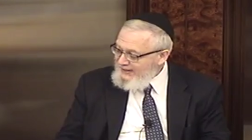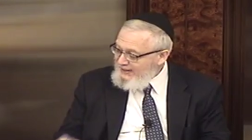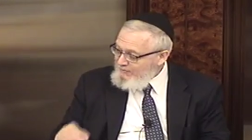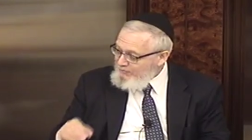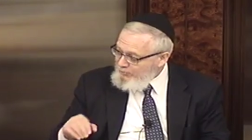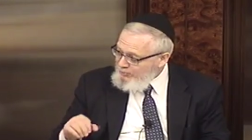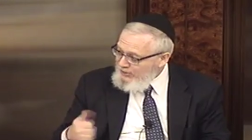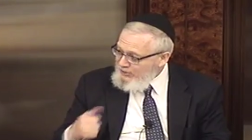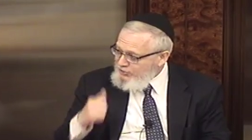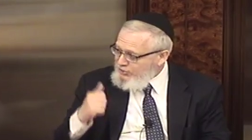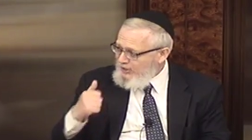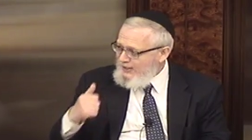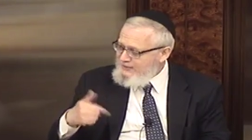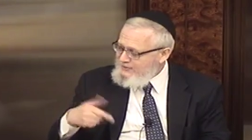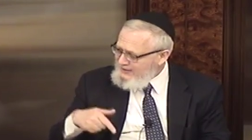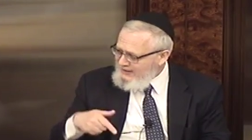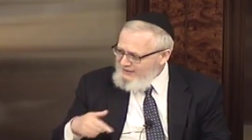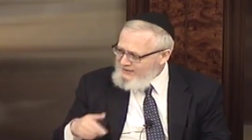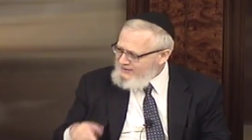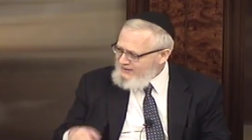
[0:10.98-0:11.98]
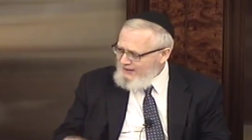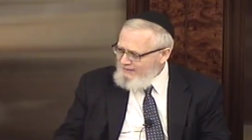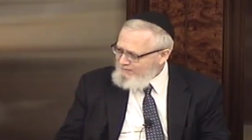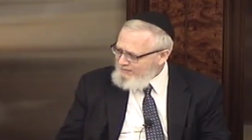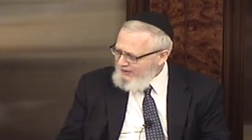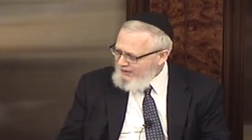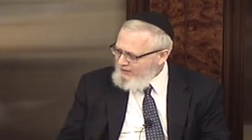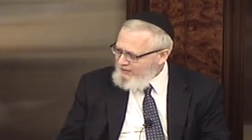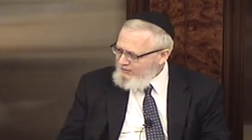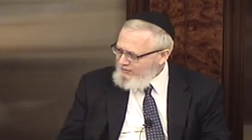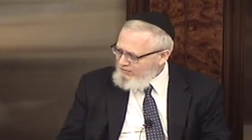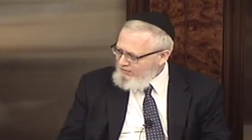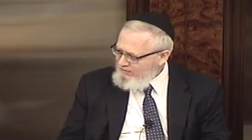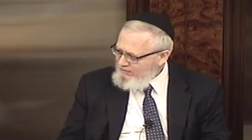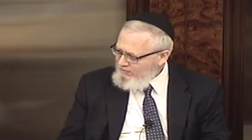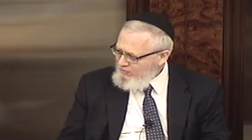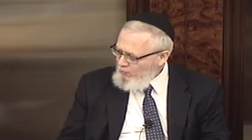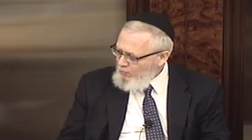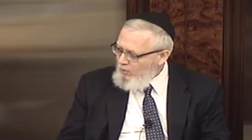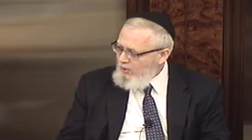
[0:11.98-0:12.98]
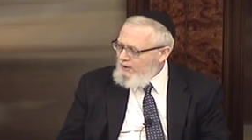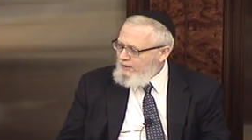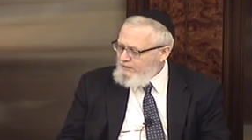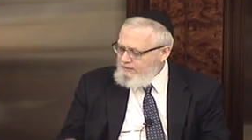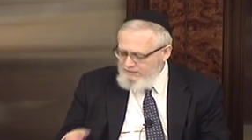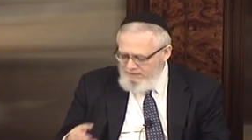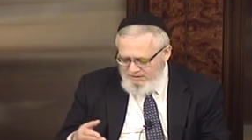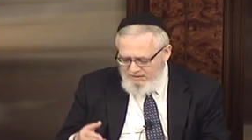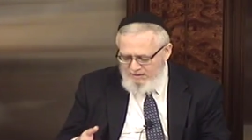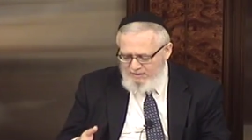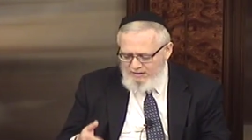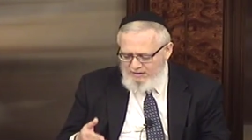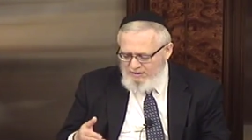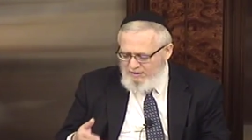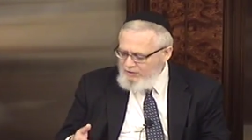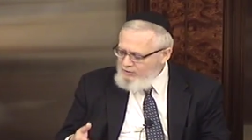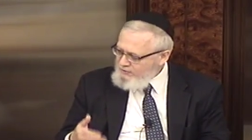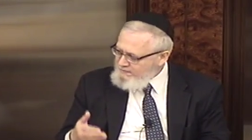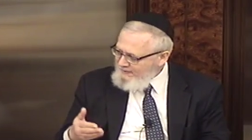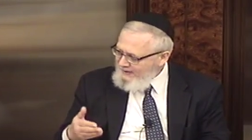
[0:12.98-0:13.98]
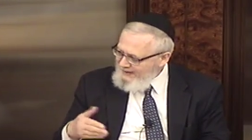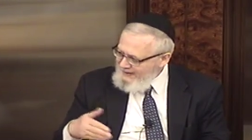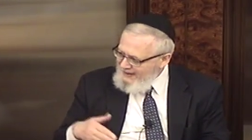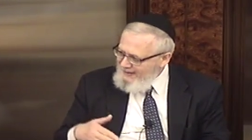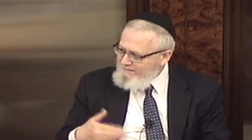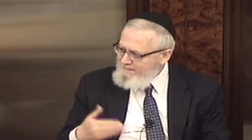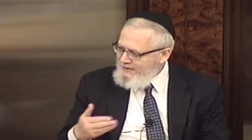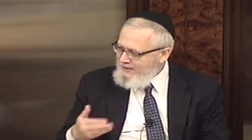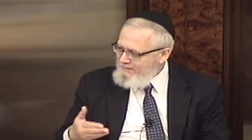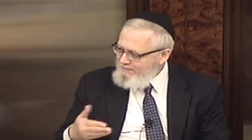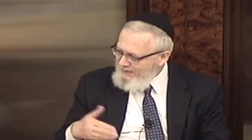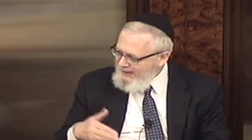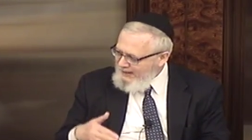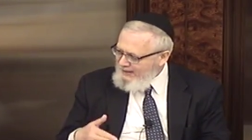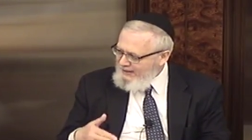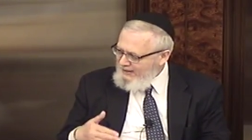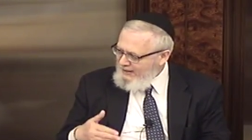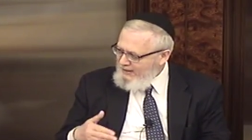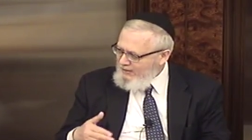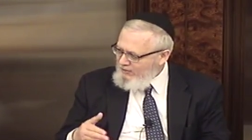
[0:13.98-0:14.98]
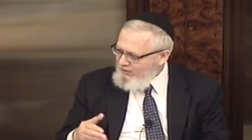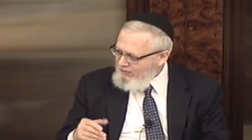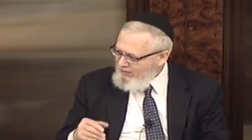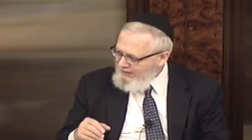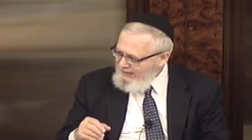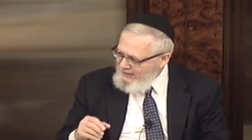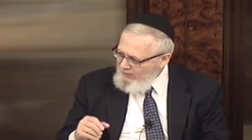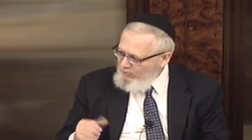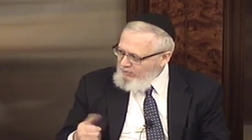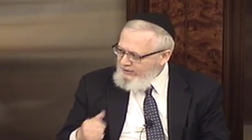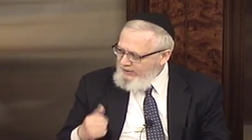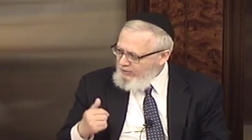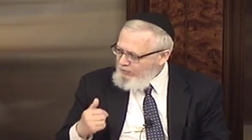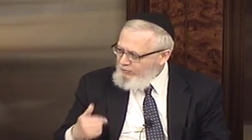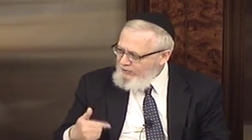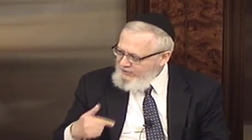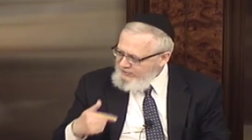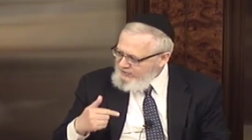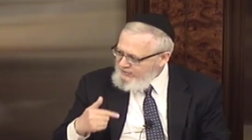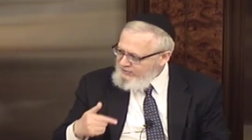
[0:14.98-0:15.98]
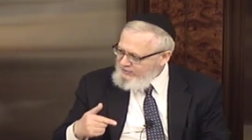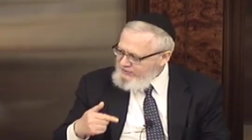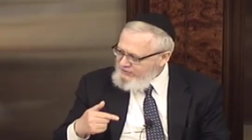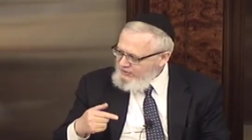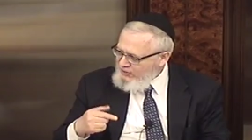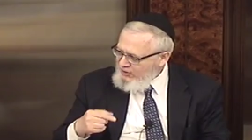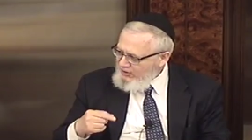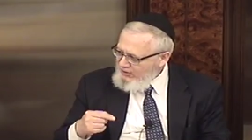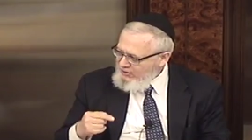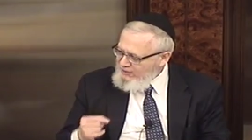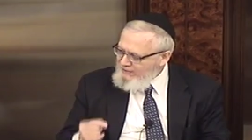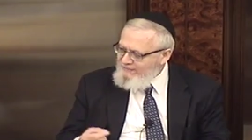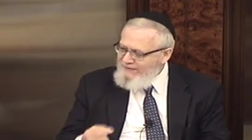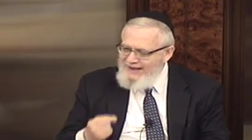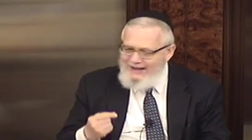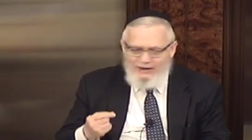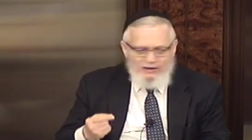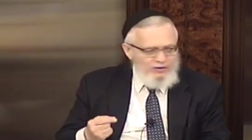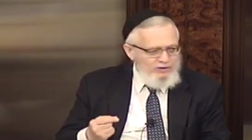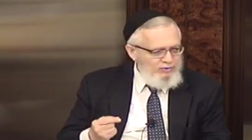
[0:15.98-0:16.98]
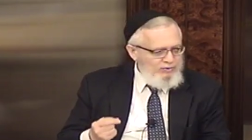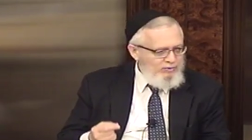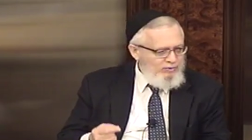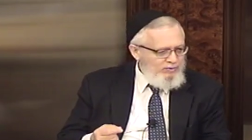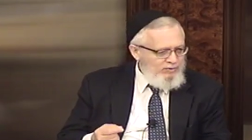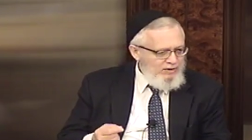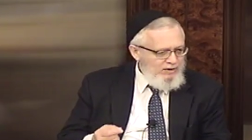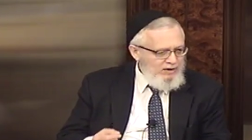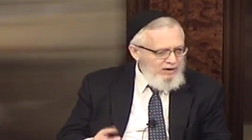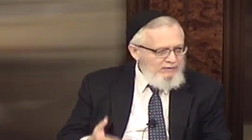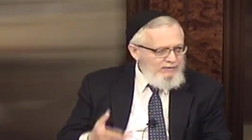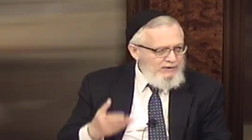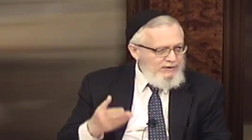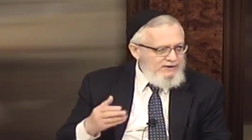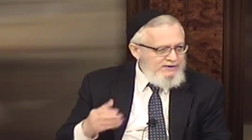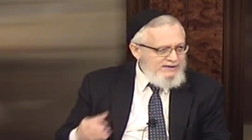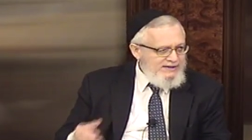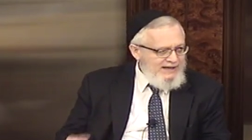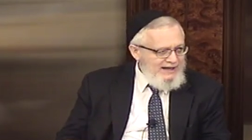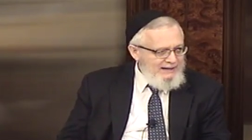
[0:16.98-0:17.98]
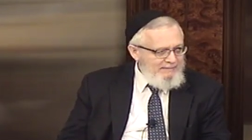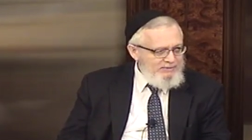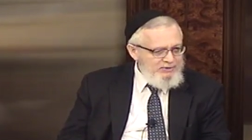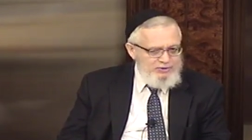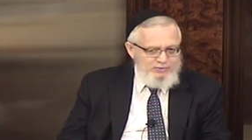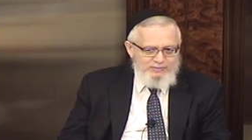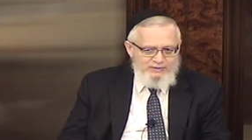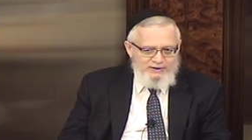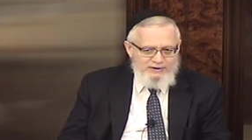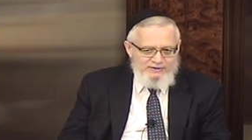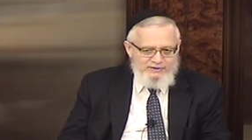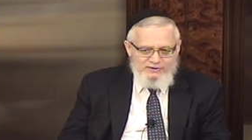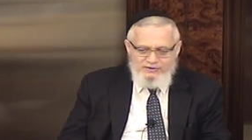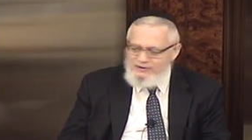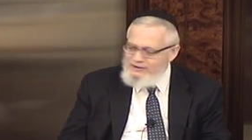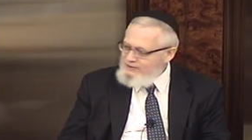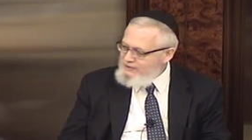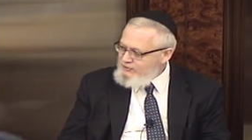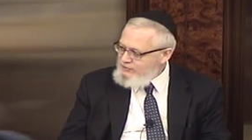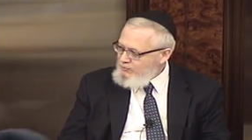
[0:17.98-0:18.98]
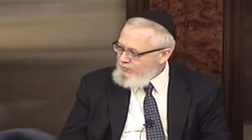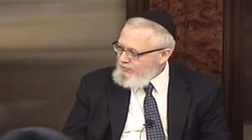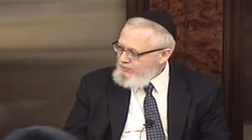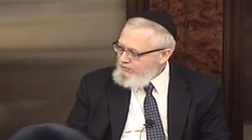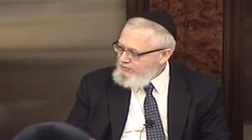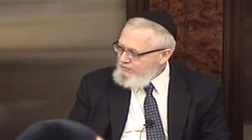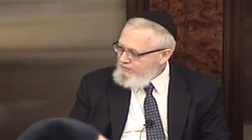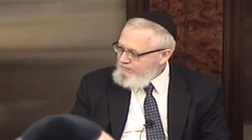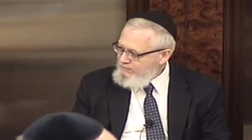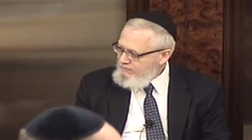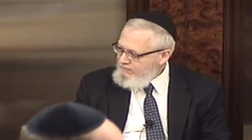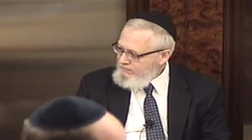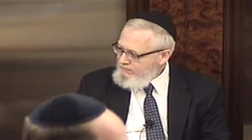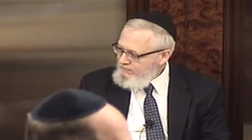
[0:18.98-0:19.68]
And he appreciates that he's not paid here. Why? Because by not being paid here, it only increases the value of his accomplishment in this, in this world.